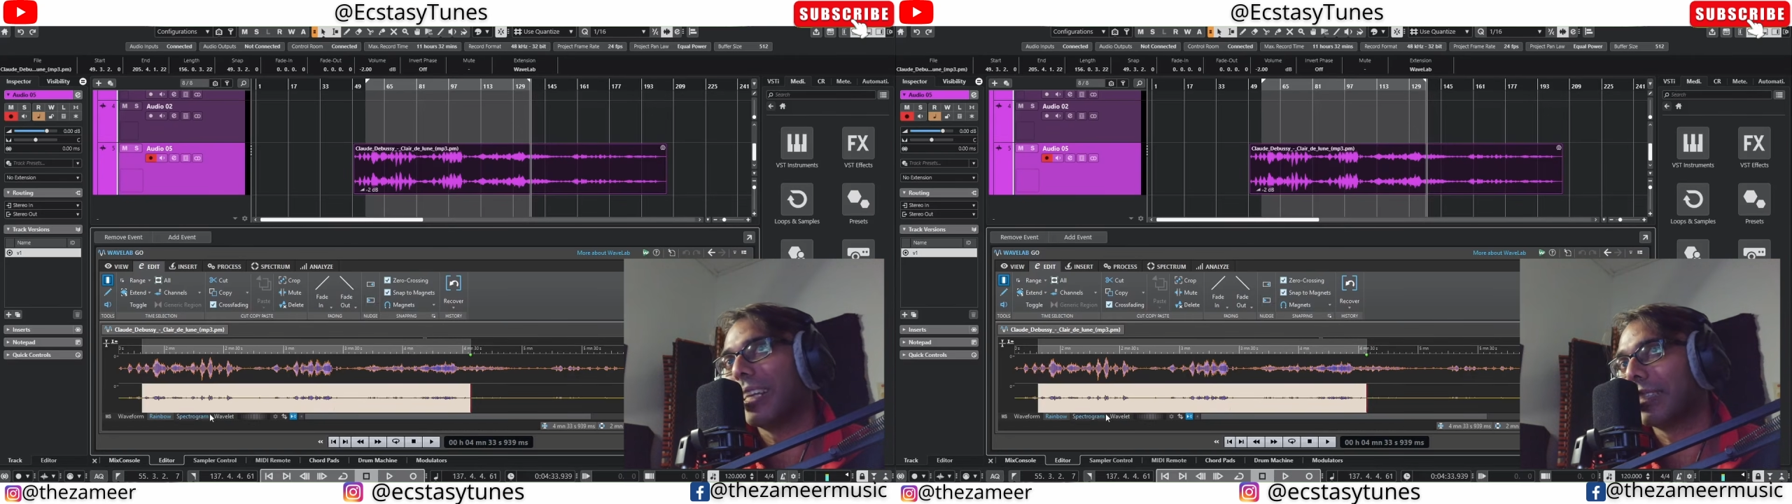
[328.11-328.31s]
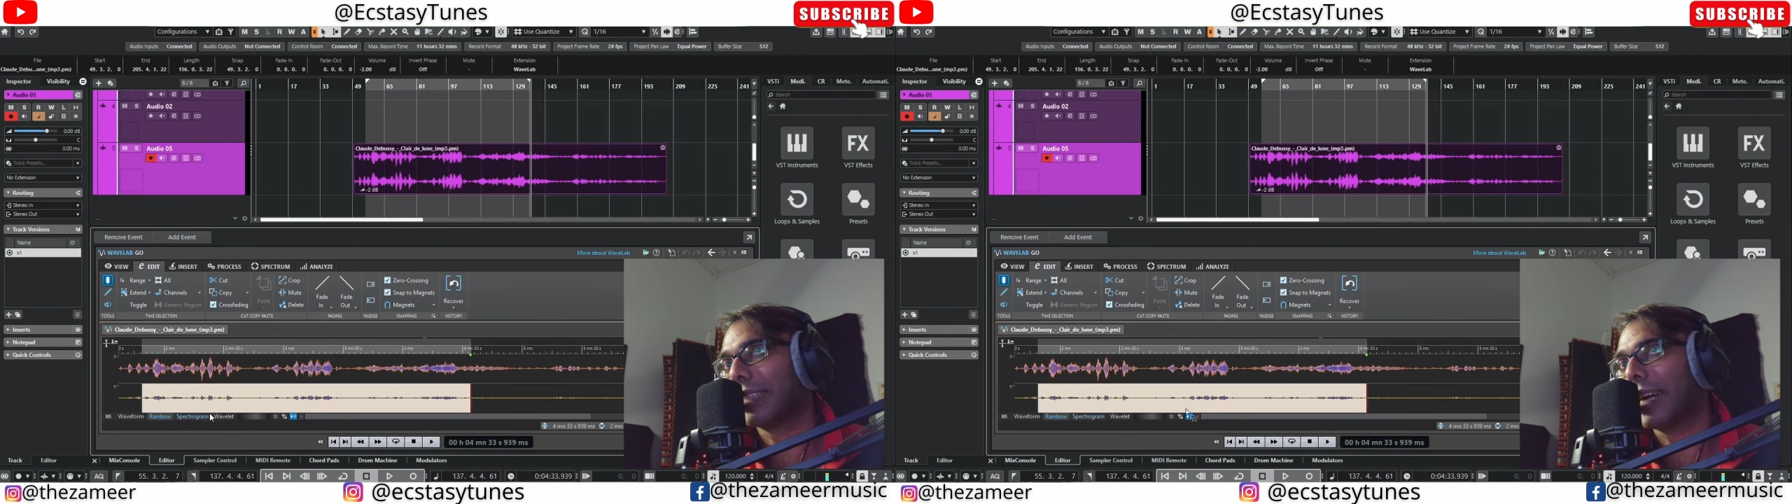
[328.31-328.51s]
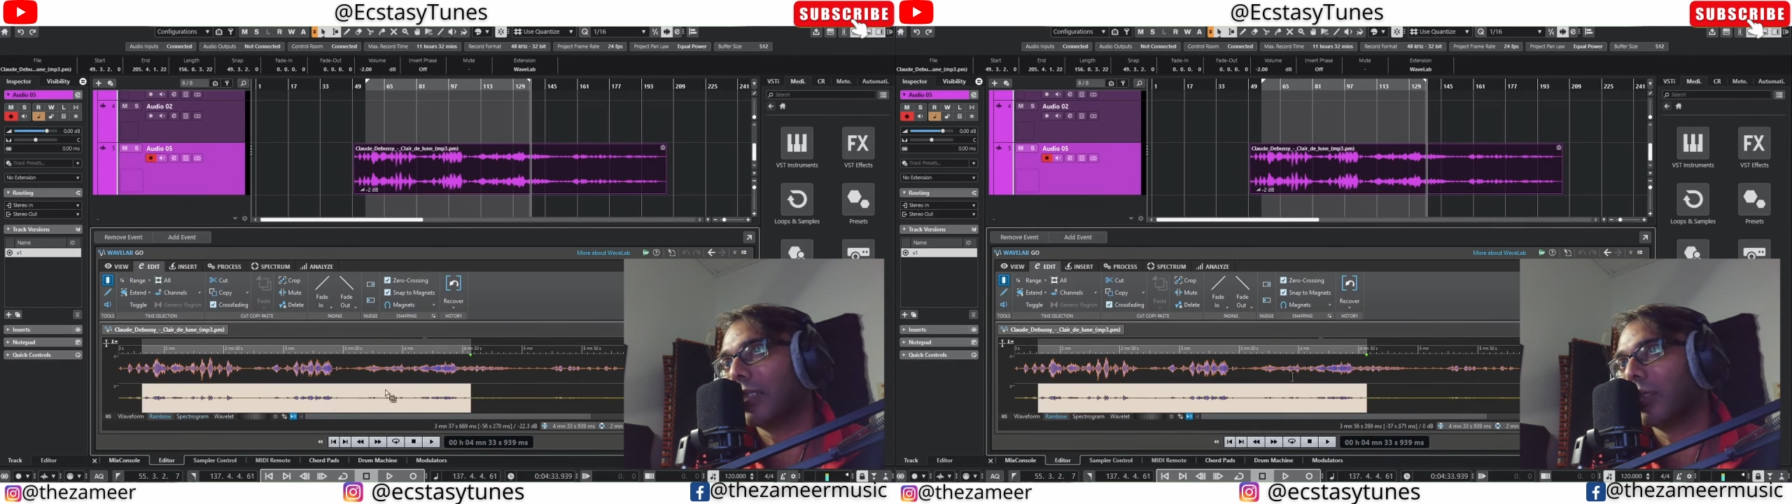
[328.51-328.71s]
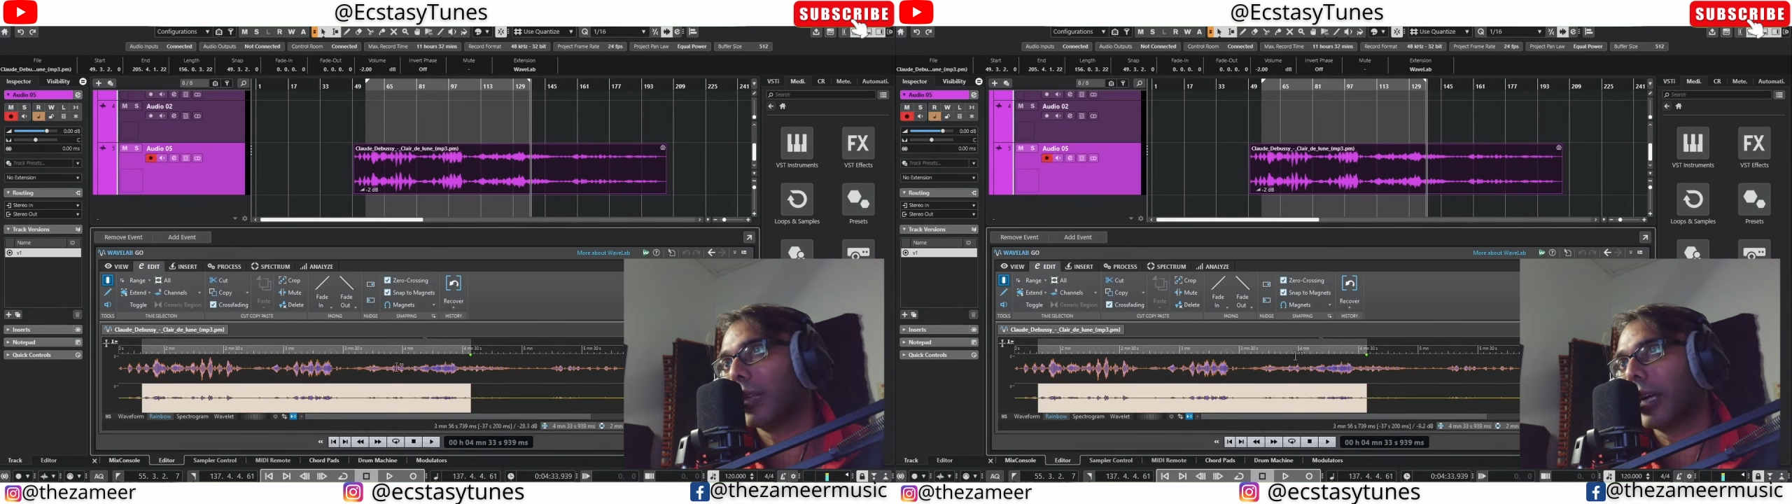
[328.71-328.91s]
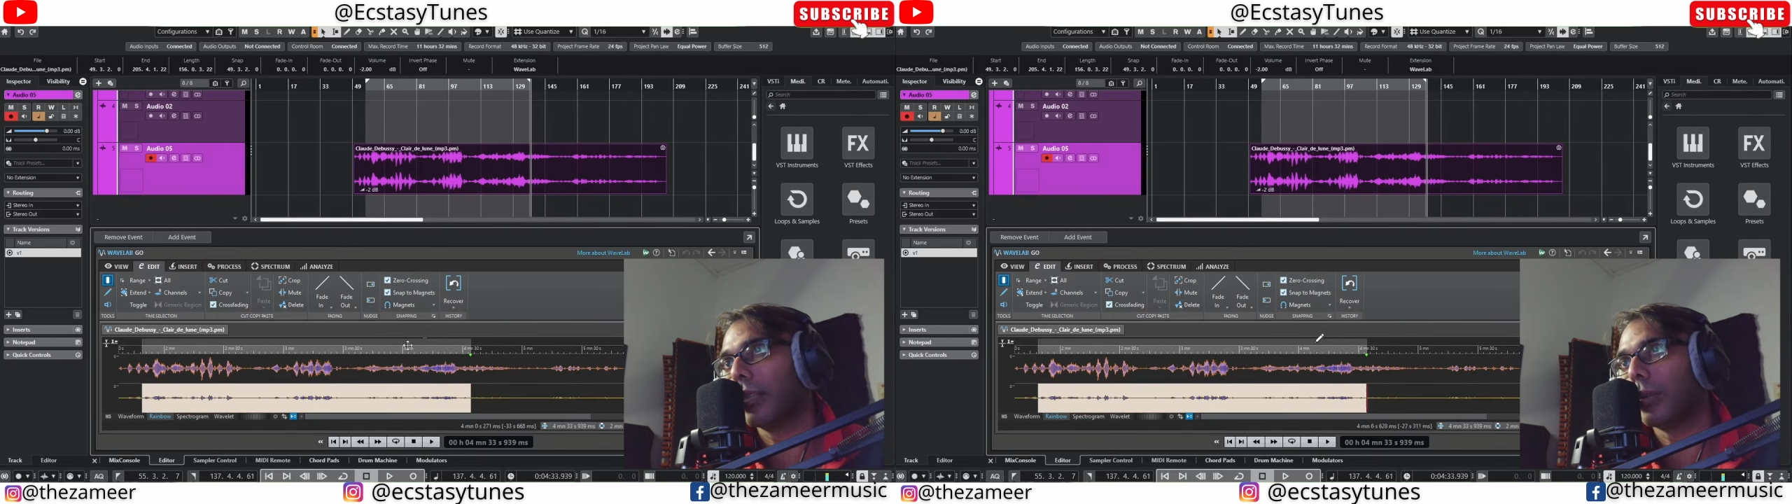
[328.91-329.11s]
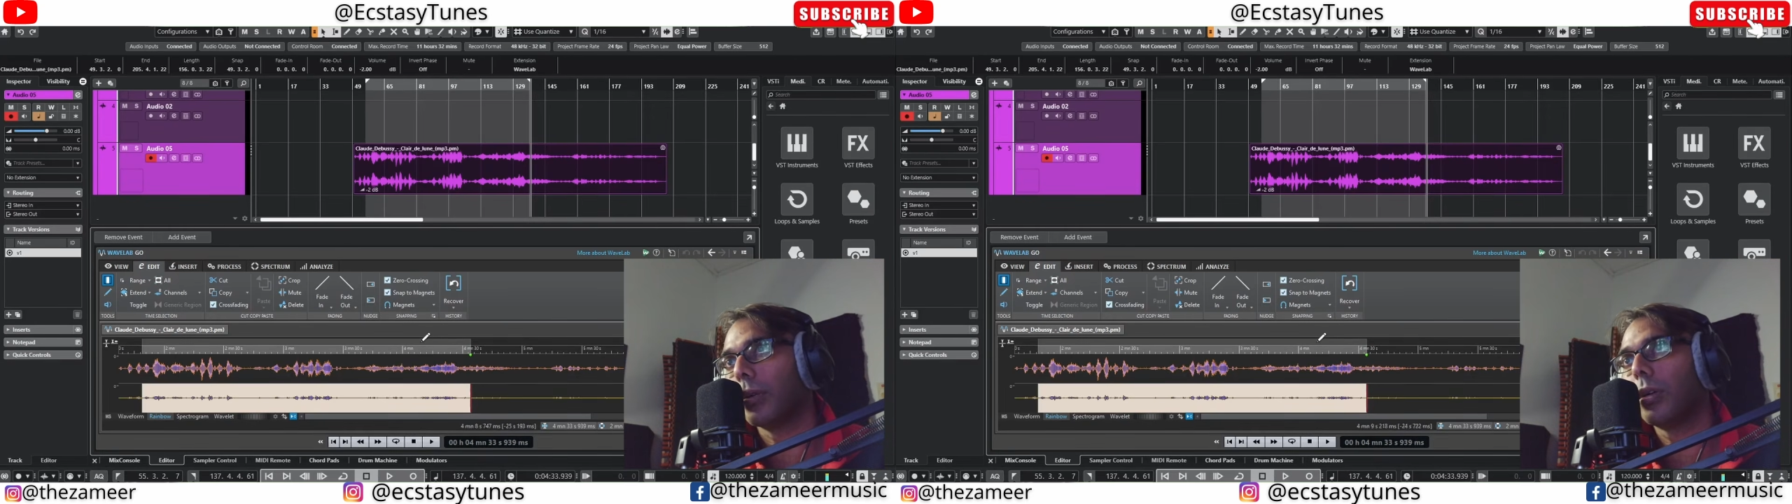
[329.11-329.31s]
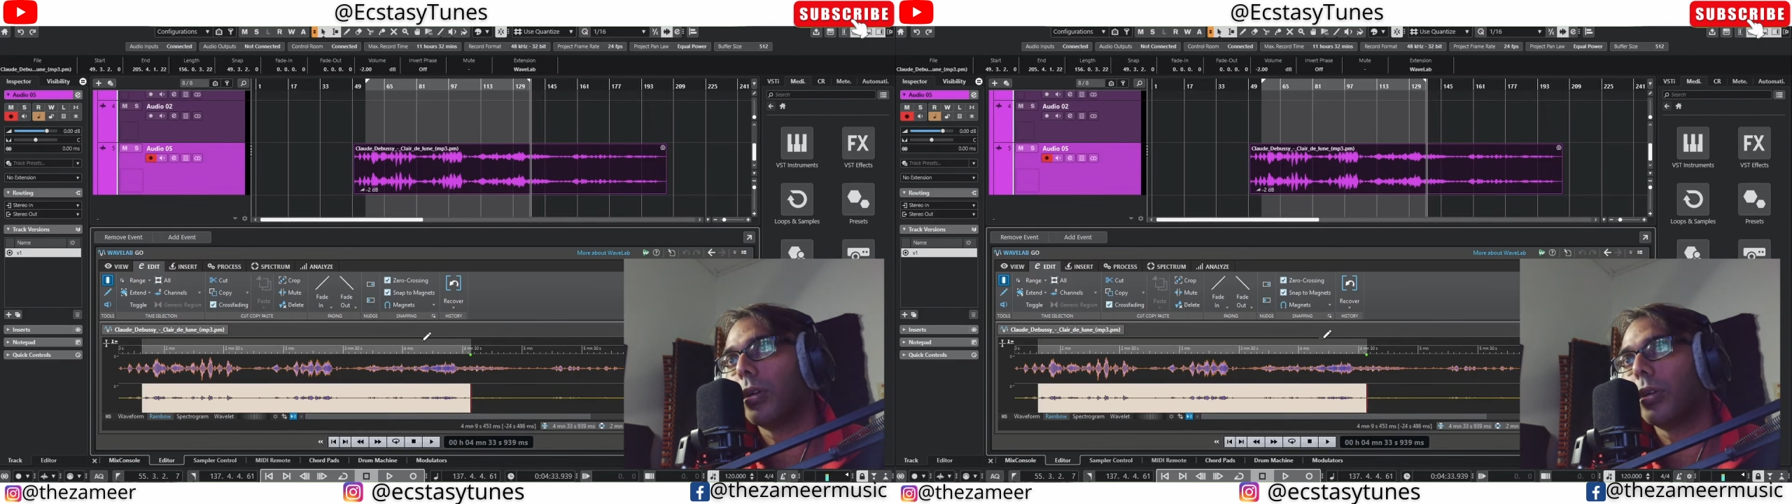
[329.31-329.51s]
and side together,